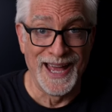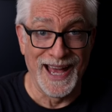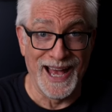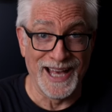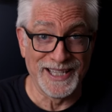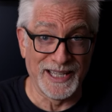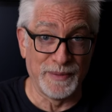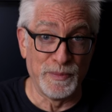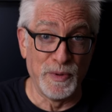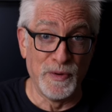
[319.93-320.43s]

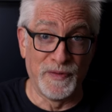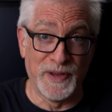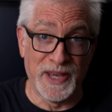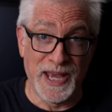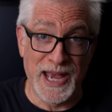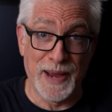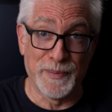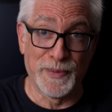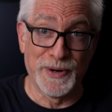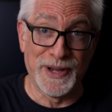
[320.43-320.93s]
as I move
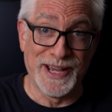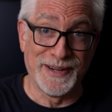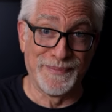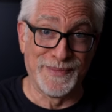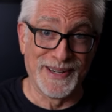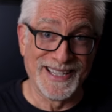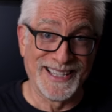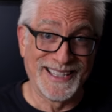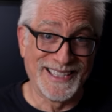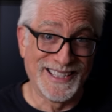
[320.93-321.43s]
camera and
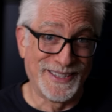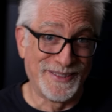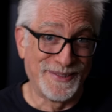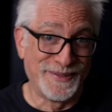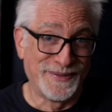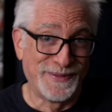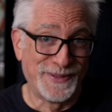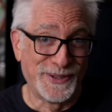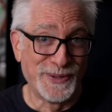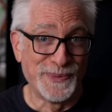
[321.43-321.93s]

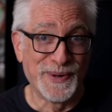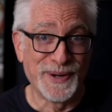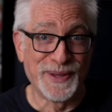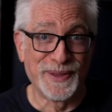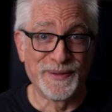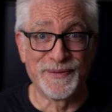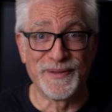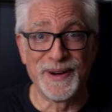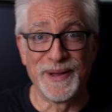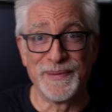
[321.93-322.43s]
myself to where
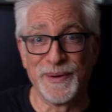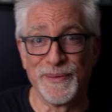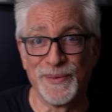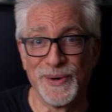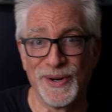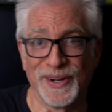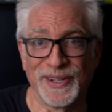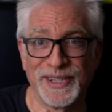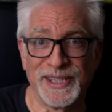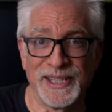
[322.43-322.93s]
the framing
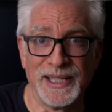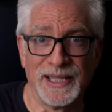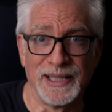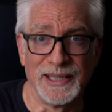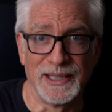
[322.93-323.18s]
works,